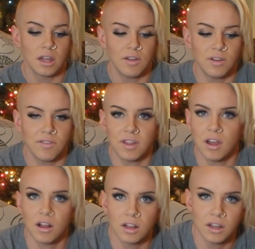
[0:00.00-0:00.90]
even if they
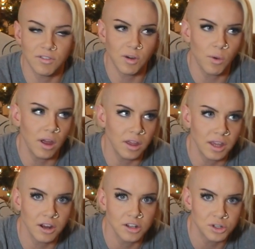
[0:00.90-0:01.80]
got clean for a while, a
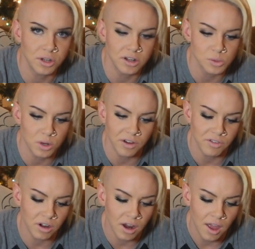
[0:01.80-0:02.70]
year, 2 years,
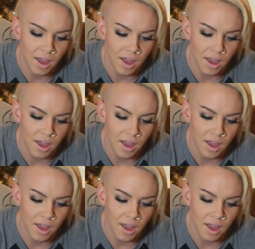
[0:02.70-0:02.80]
whatever.